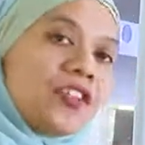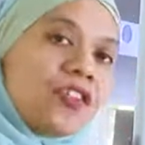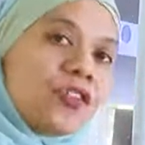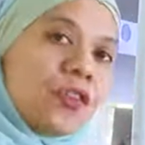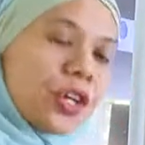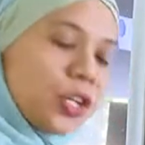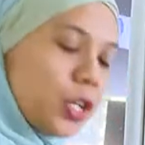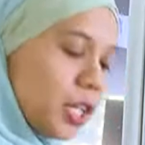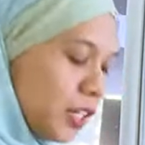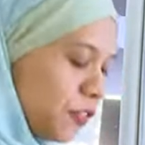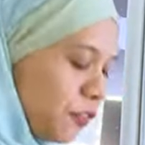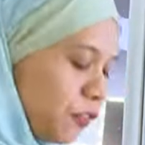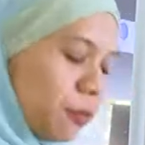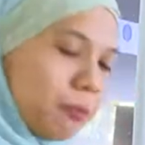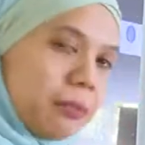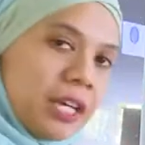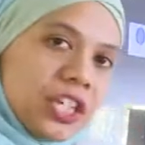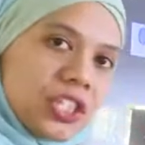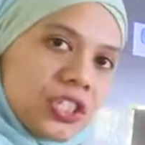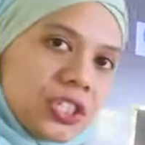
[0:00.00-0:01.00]
For your
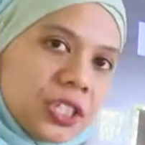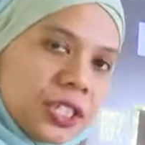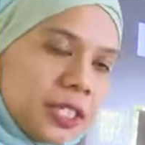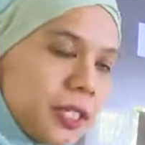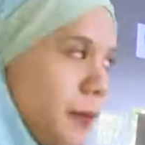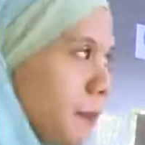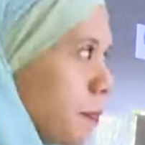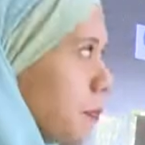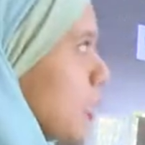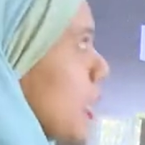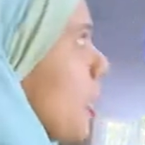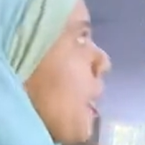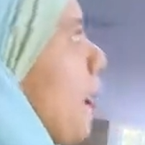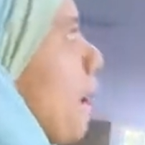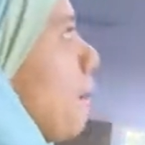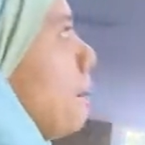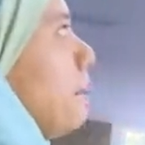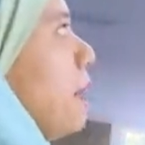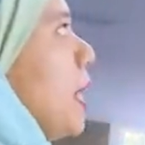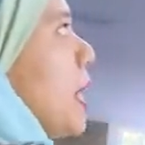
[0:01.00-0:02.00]
information,
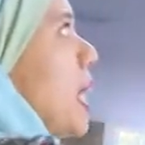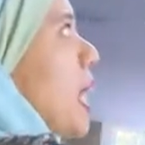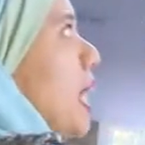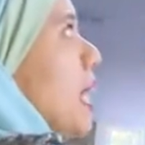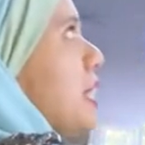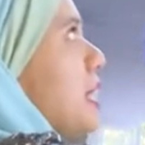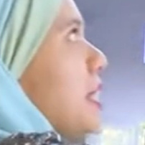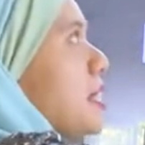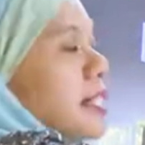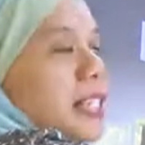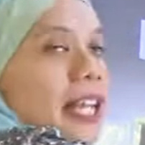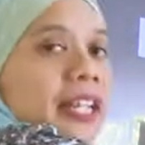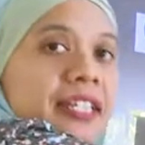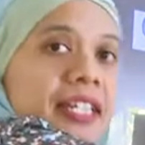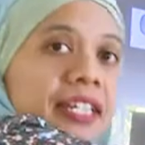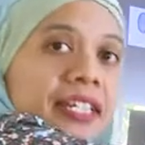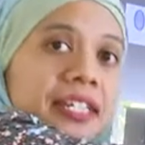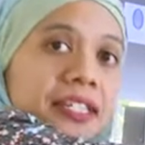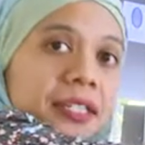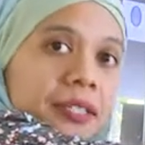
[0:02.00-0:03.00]
by
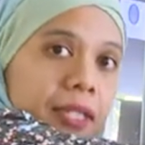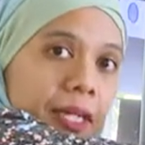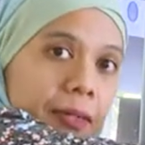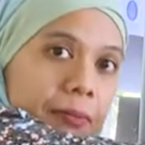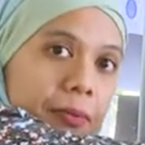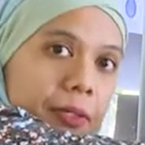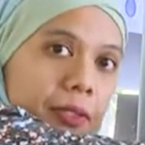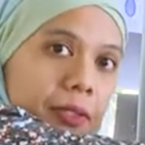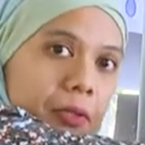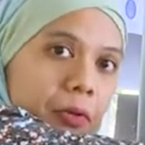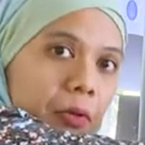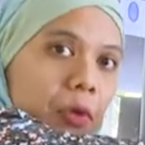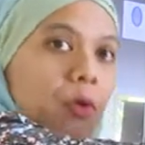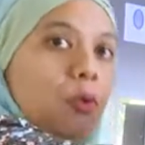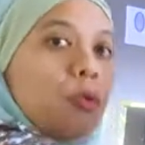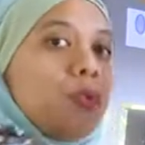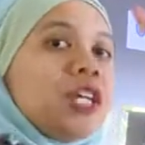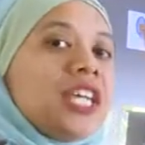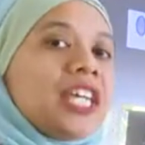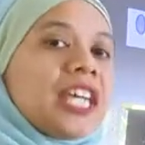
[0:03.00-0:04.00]
understanding this table,
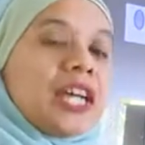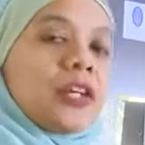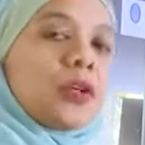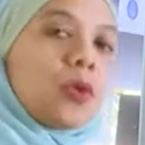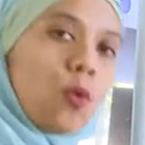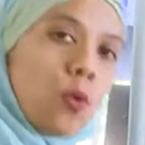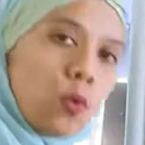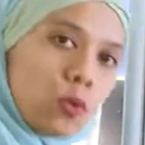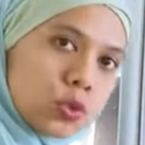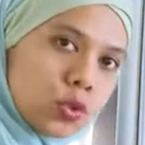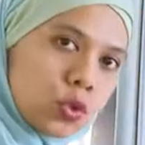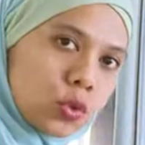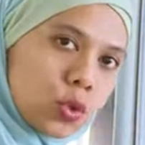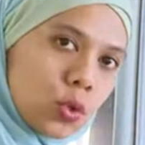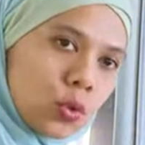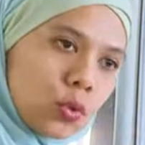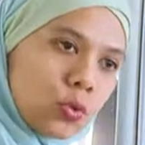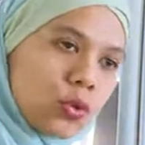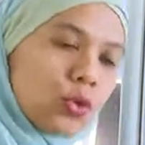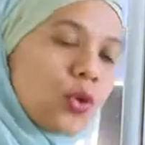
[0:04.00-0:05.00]
we can
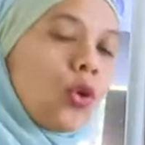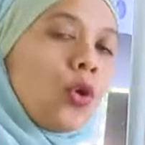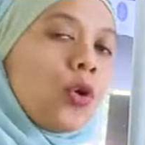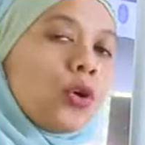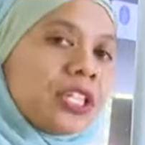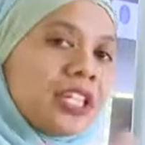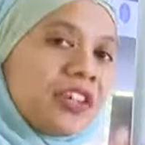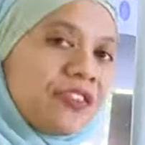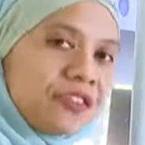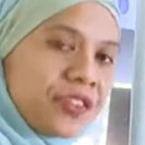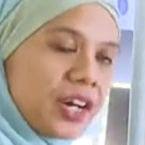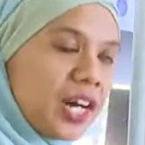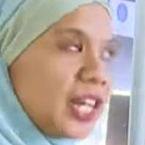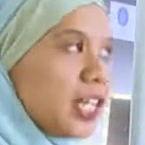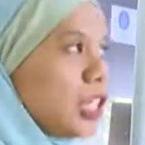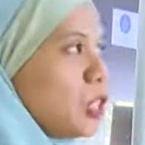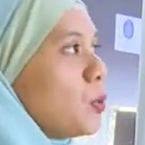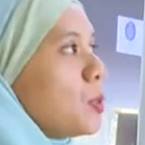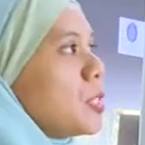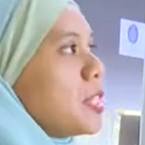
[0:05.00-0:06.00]
also codify
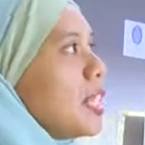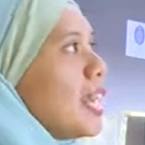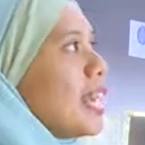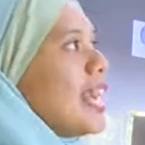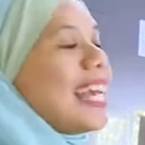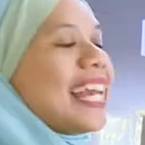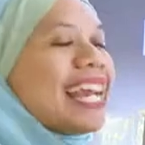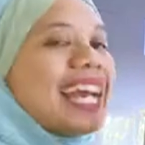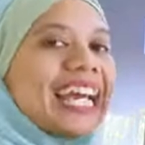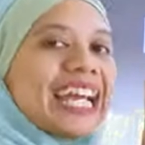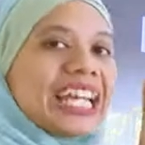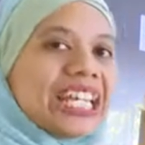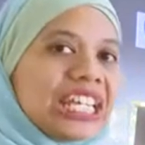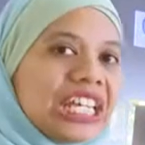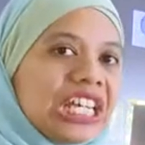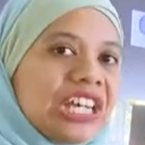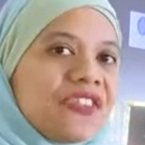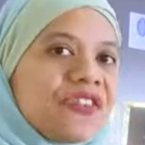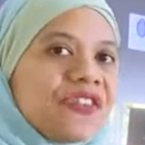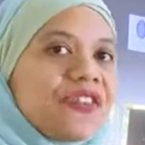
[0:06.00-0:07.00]
using
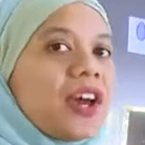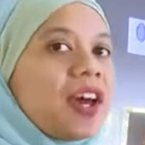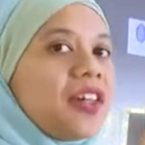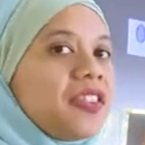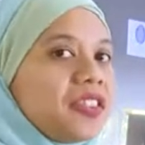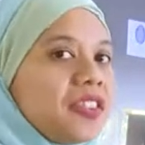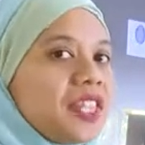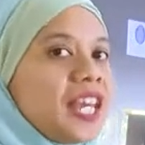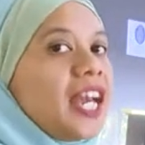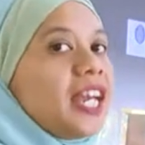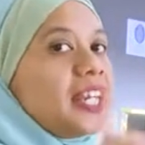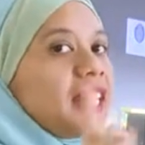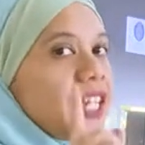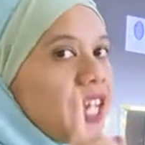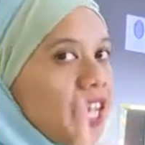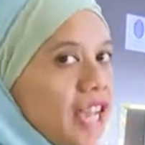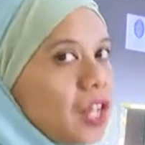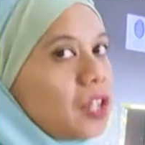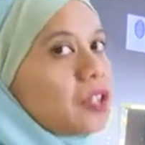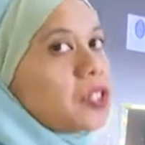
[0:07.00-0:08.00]
if, then,
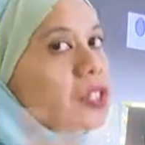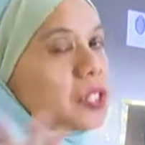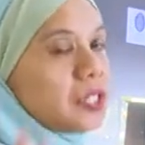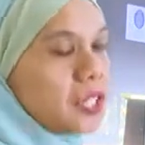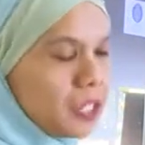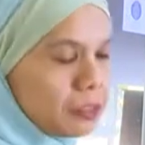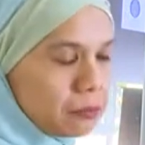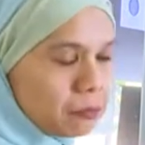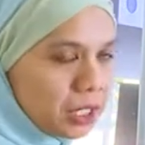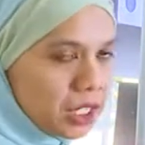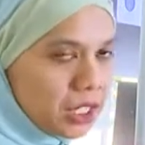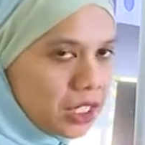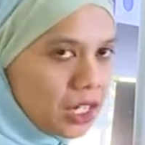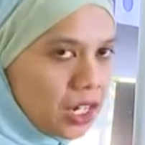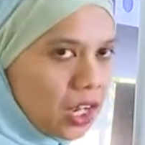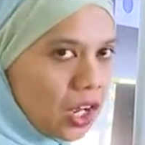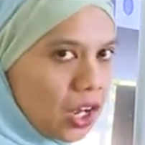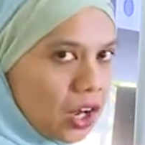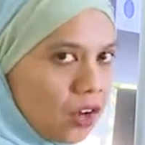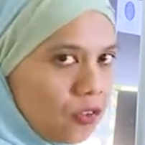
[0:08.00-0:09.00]
else statement
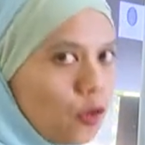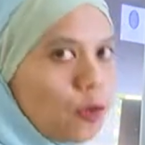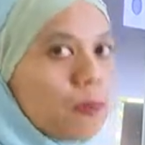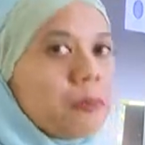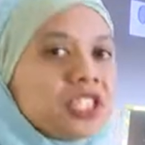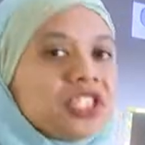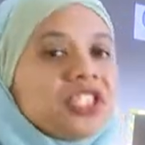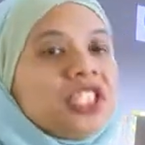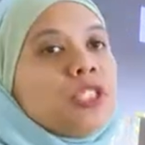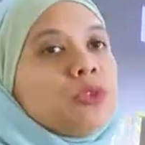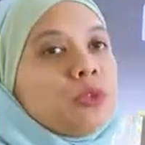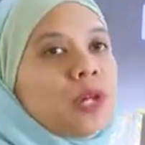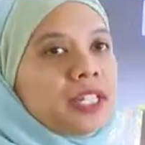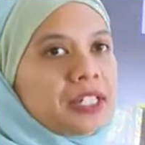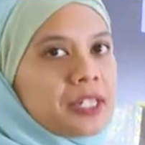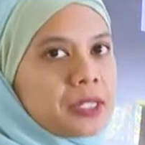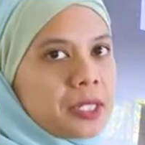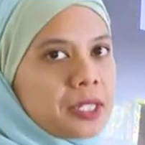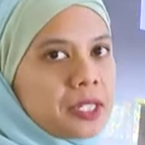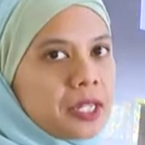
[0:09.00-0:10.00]
for machine to
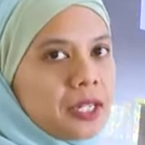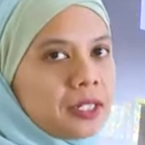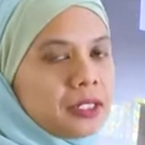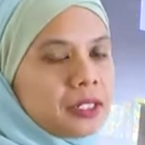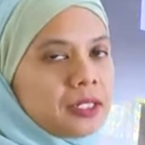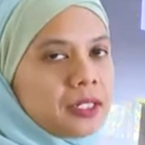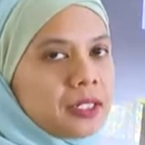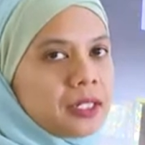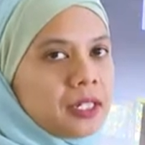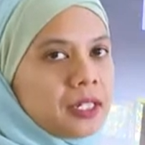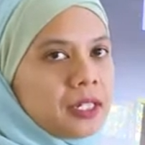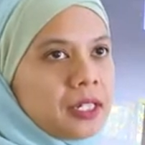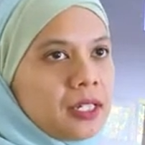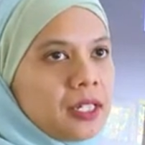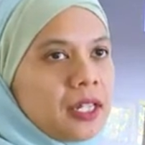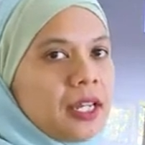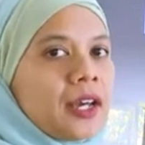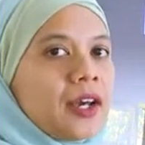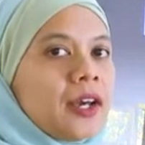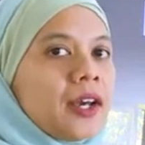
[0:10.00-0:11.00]
understand,
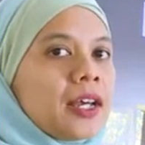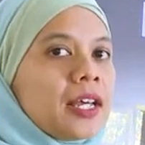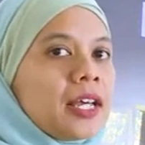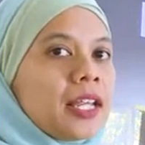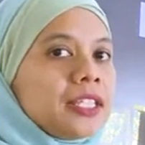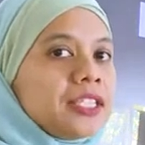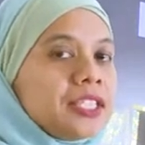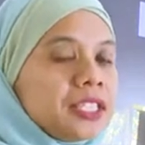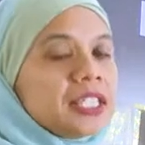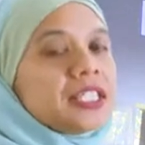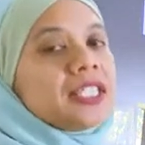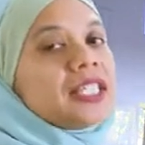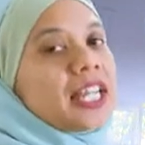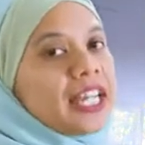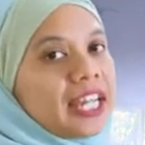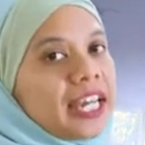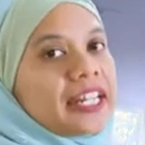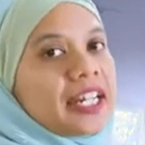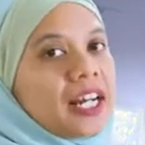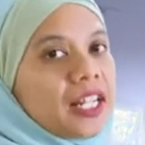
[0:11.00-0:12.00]
just
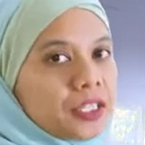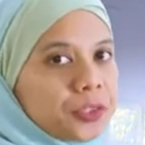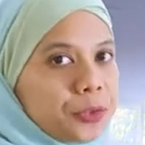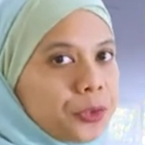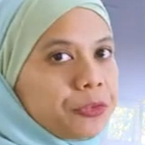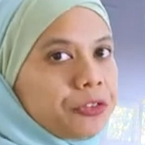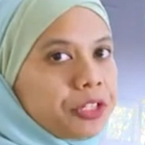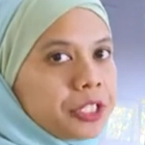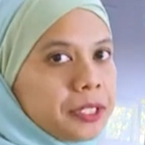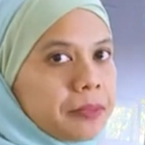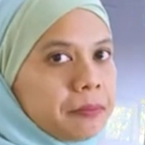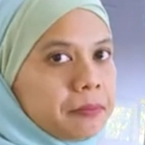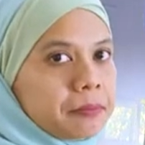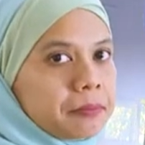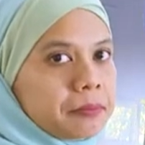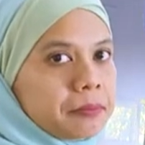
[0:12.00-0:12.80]
like an algorithm.